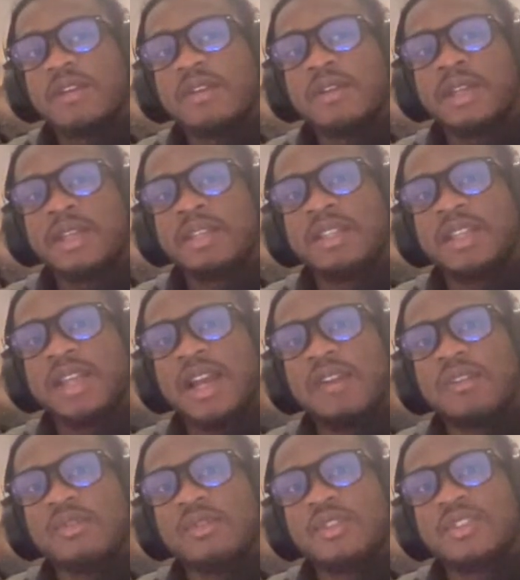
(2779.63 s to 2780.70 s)
and the guy
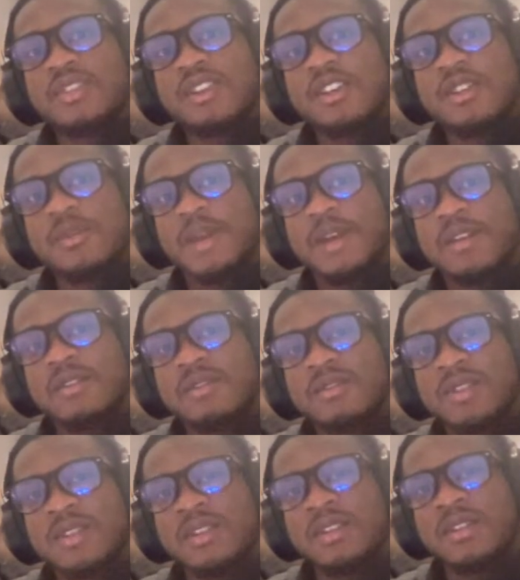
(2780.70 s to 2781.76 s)
who you're talking about
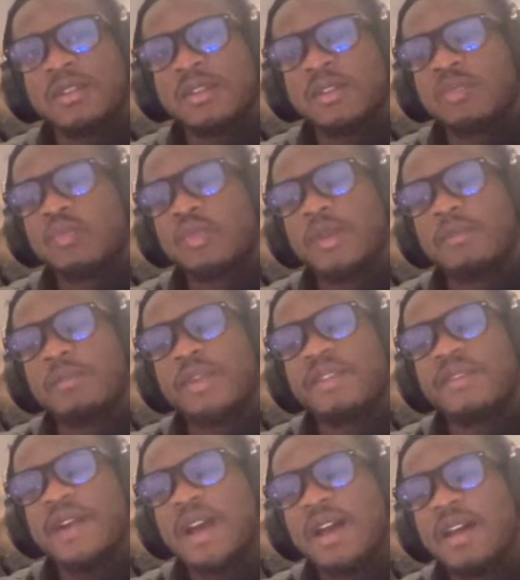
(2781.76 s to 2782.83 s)
went pick
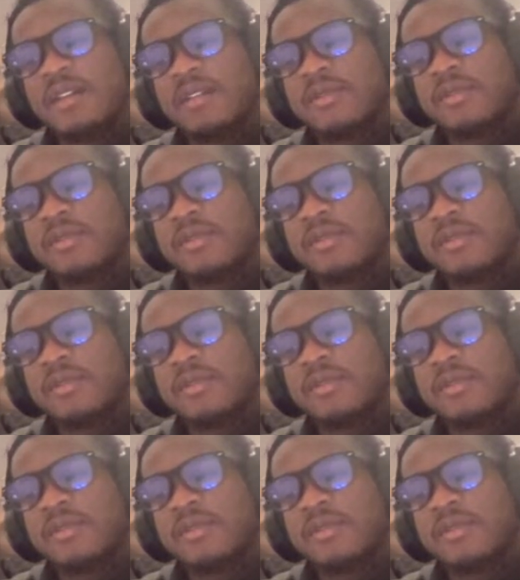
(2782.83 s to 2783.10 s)
5.